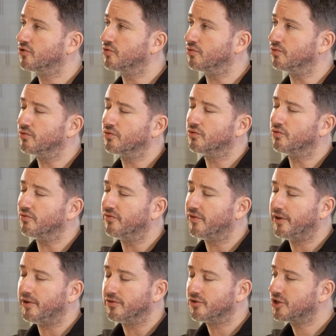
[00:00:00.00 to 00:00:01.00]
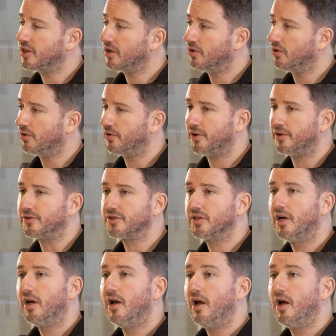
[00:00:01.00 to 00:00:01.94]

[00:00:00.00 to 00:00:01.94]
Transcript: to various shareholders.